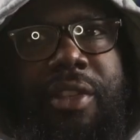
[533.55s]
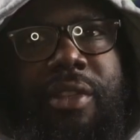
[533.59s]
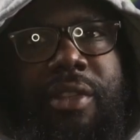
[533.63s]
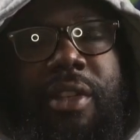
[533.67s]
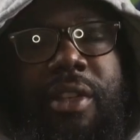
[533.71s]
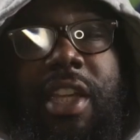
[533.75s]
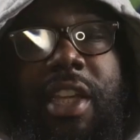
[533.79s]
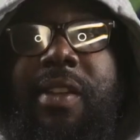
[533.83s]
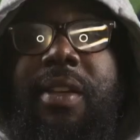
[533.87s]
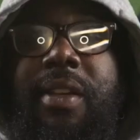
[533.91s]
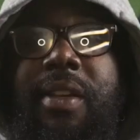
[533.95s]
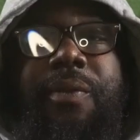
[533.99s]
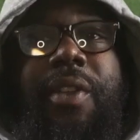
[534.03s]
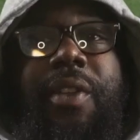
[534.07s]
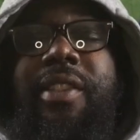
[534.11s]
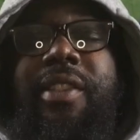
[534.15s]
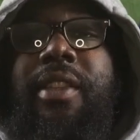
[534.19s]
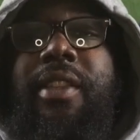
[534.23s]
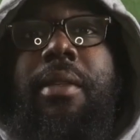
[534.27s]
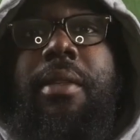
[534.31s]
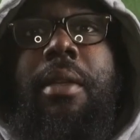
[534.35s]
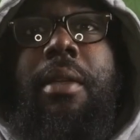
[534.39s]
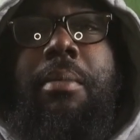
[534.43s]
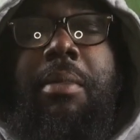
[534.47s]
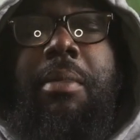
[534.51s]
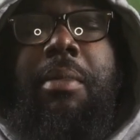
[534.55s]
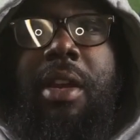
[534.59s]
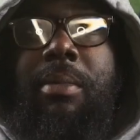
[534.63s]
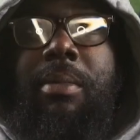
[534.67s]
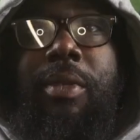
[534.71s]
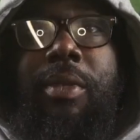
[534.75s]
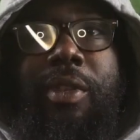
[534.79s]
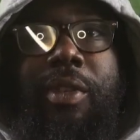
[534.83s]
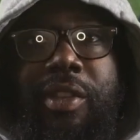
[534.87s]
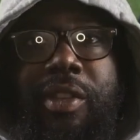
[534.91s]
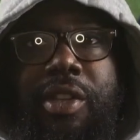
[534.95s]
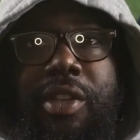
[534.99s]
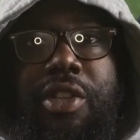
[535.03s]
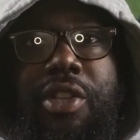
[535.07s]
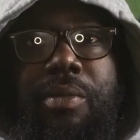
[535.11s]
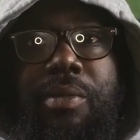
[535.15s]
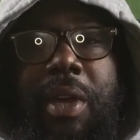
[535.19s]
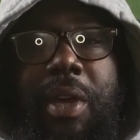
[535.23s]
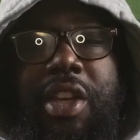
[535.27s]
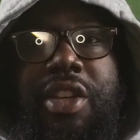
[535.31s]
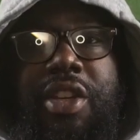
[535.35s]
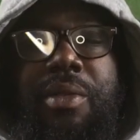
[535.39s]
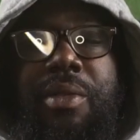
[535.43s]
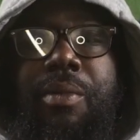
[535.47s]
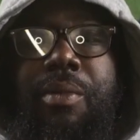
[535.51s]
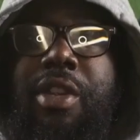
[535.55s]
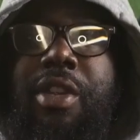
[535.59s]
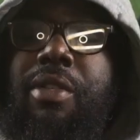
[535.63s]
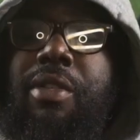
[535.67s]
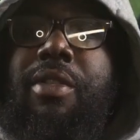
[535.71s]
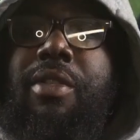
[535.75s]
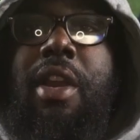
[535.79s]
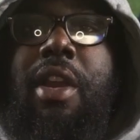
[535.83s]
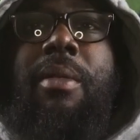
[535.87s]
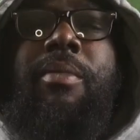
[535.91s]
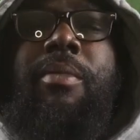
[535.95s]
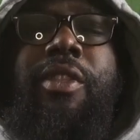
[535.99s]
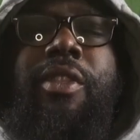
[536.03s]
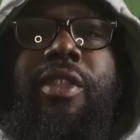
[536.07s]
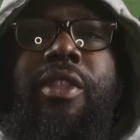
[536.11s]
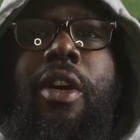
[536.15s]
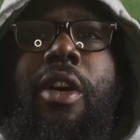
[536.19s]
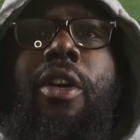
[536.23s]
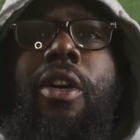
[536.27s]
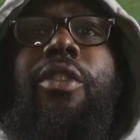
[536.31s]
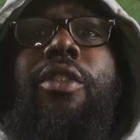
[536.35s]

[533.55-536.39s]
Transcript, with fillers: Even if it's in a minimal situation, when your number's called,